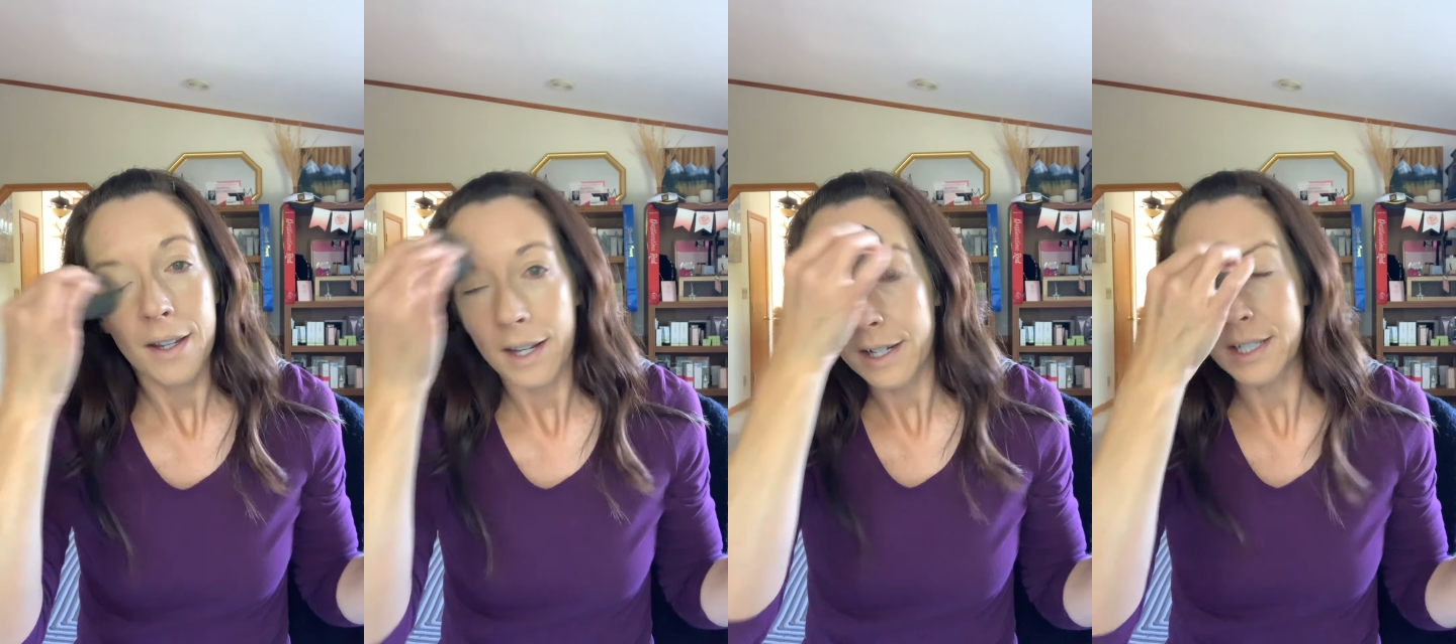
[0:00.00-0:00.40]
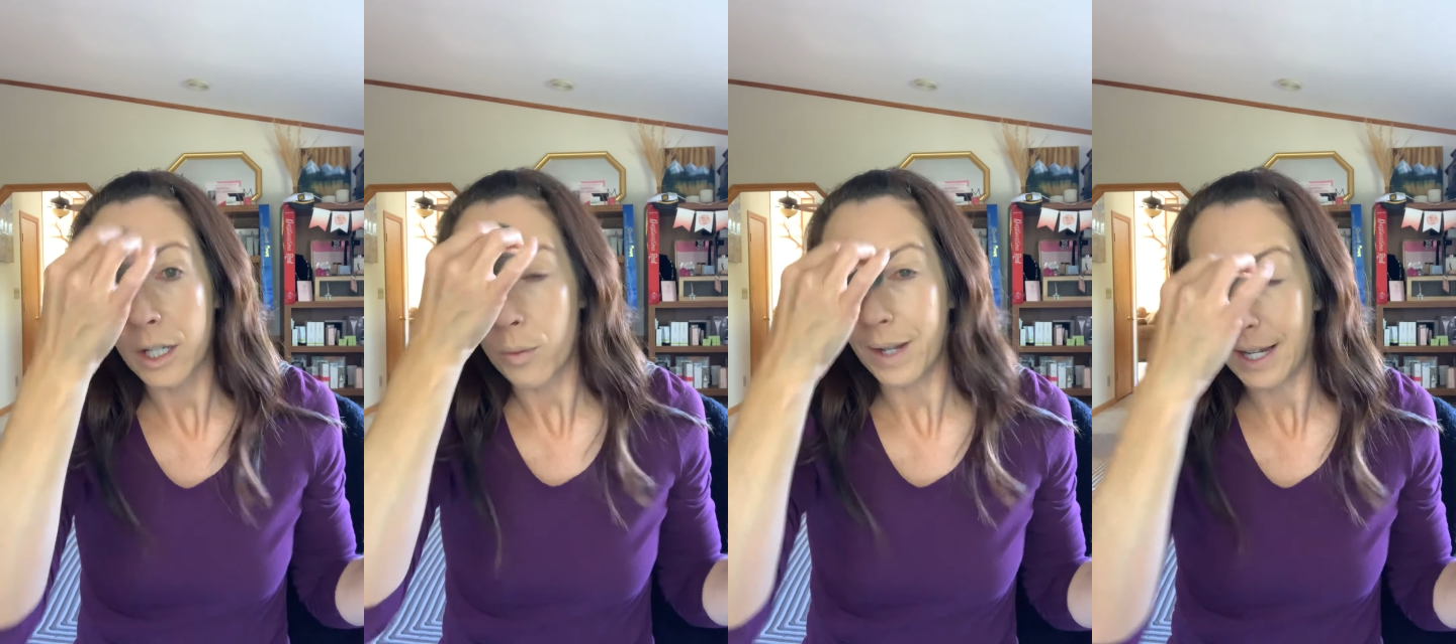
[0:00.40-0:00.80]

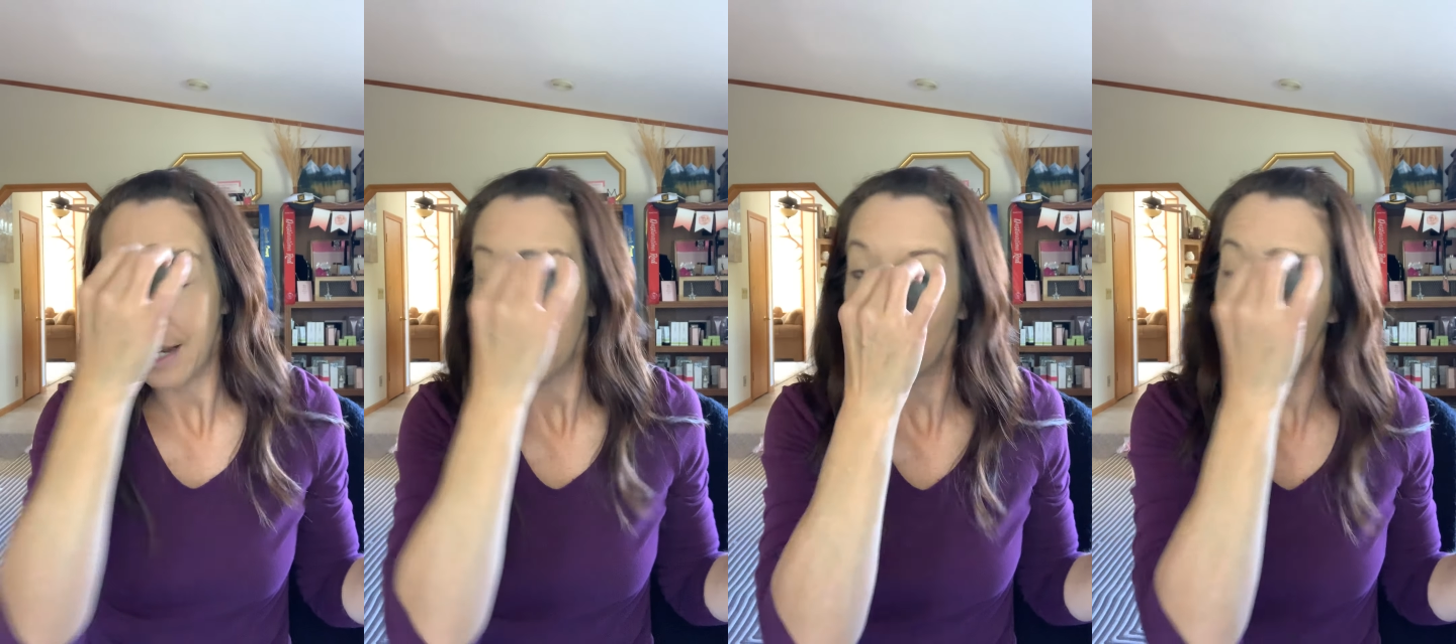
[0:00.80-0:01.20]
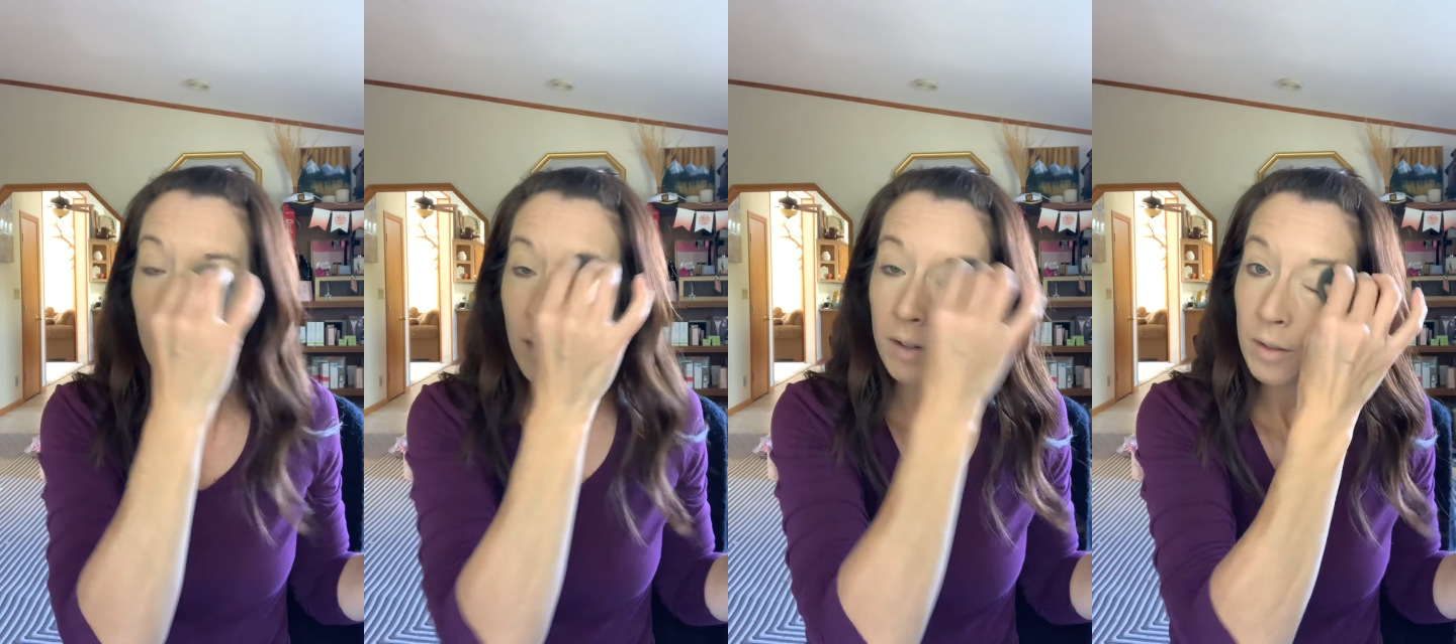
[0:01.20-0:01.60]
until we get
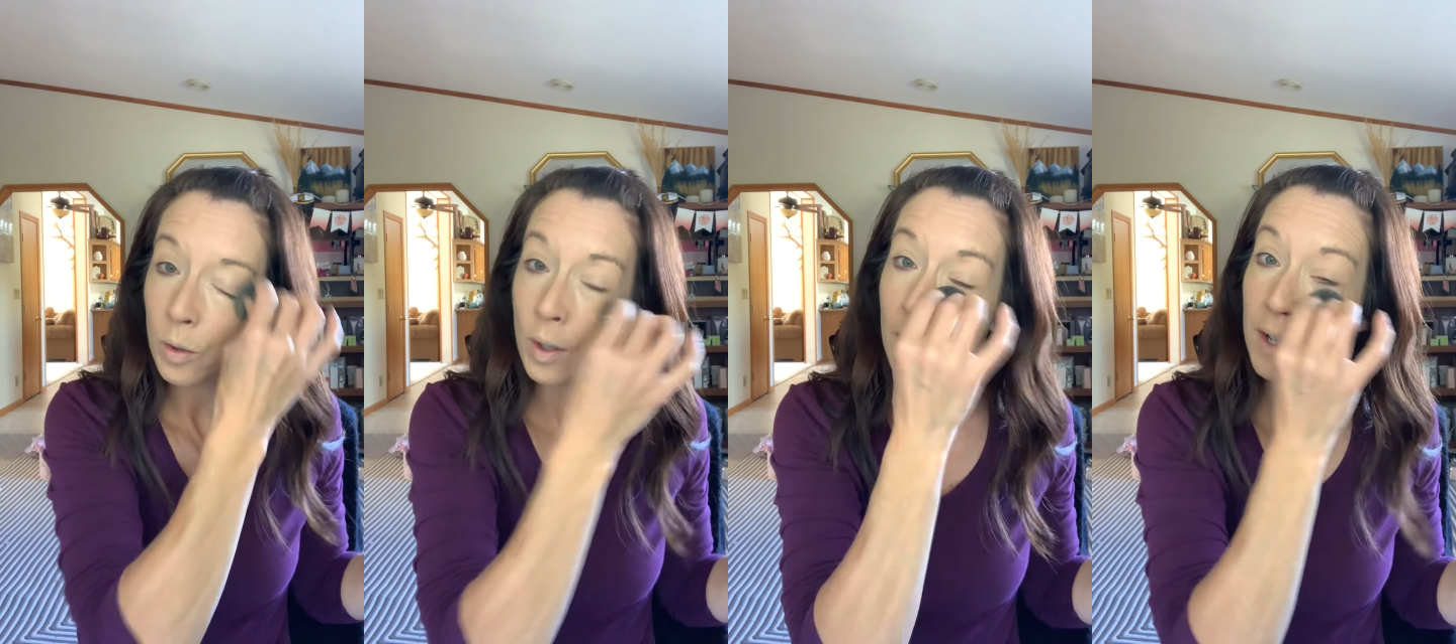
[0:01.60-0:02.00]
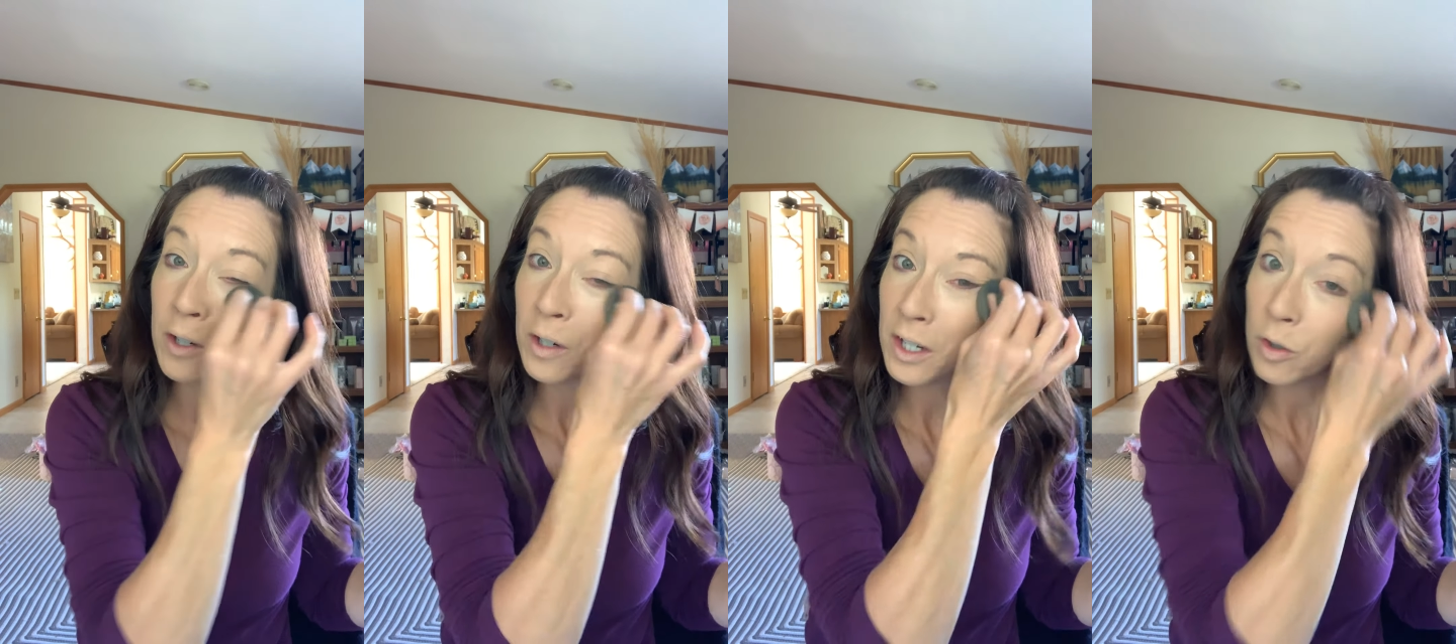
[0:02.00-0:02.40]
your oil
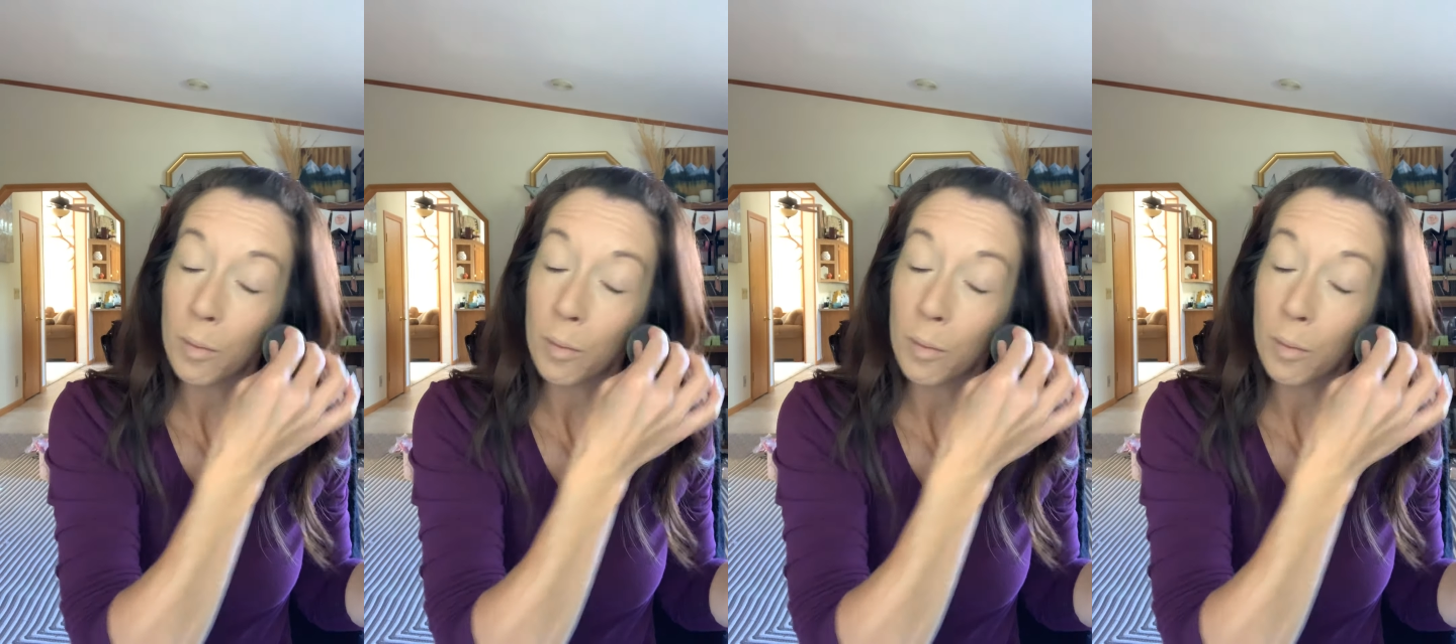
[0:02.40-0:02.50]
under control,